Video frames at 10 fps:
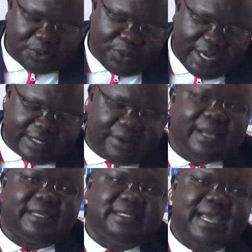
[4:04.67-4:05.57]
So what is
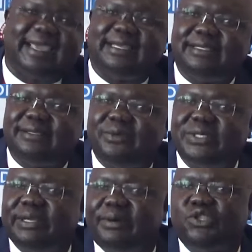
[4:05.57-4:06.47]
our targets?
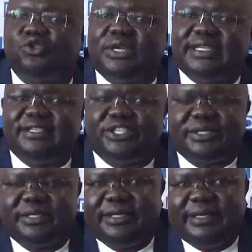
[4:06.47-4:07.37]
What's our strategy?
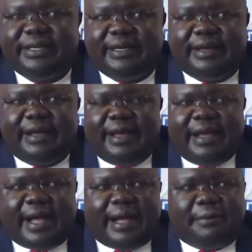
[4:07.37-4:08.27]

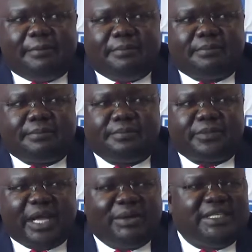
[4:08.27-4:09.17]
Um,
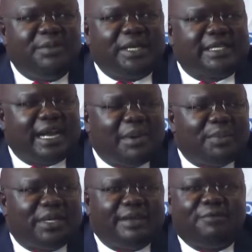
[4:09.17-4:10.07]
our team has come
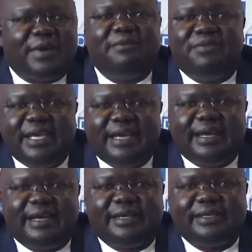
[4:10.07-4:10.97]
up with a
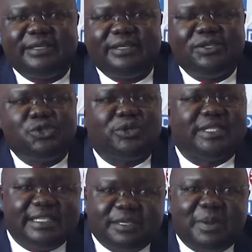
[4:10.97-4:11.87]
five-year
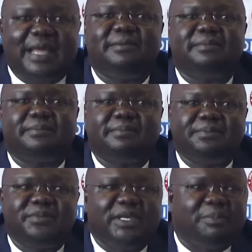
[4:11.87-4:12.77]
strategic plan
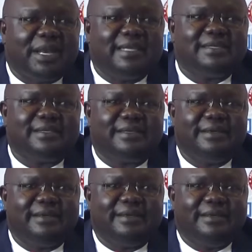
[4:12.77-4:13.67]
in place.
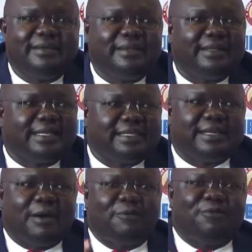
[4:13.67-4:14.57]
That's
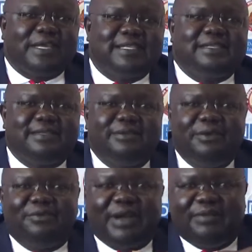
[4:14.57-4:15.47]
our first
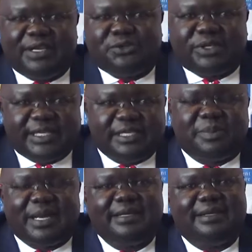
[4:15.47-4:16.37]
five-year strategic
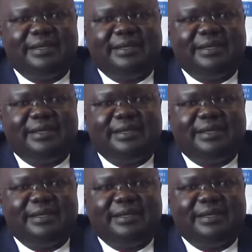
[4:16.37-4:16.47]
plan.